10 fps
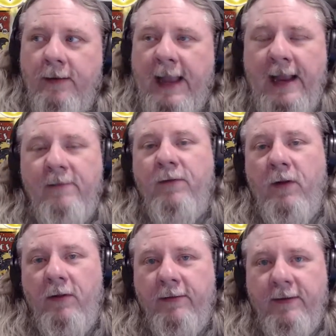
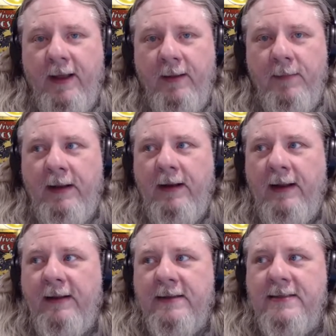hateful all the time.
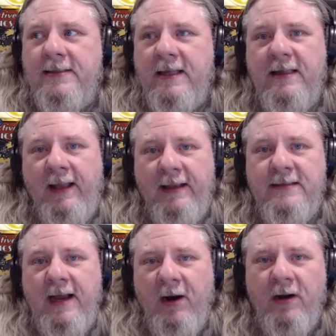And this is the thing,
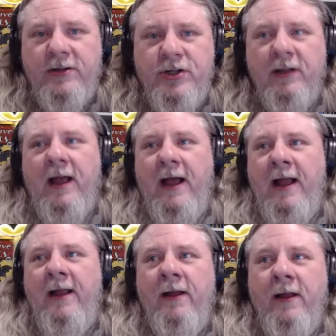is Eric
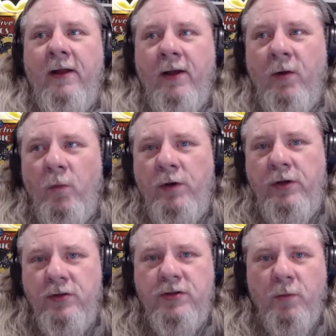July would
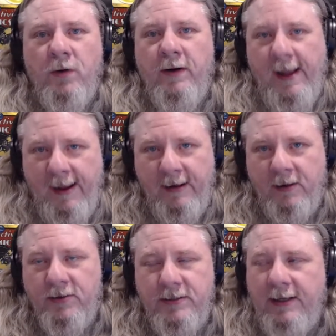use the word
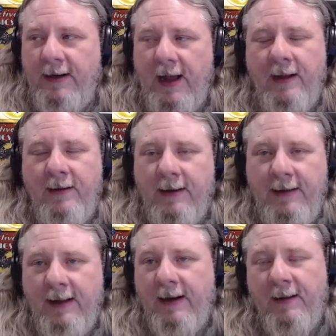haters. And
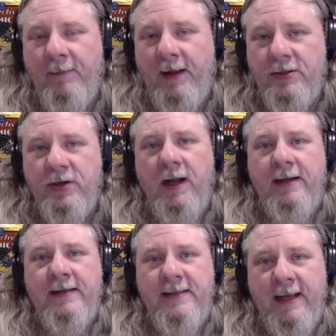I'm not
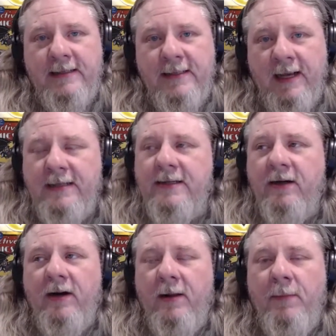trying to take sides
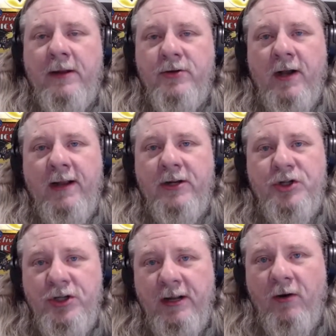here, and I'm not trying to
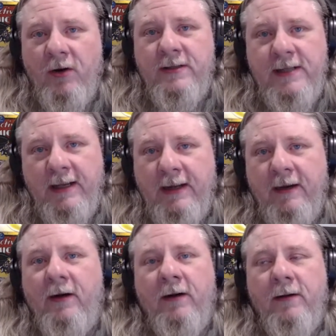shit on Dick here.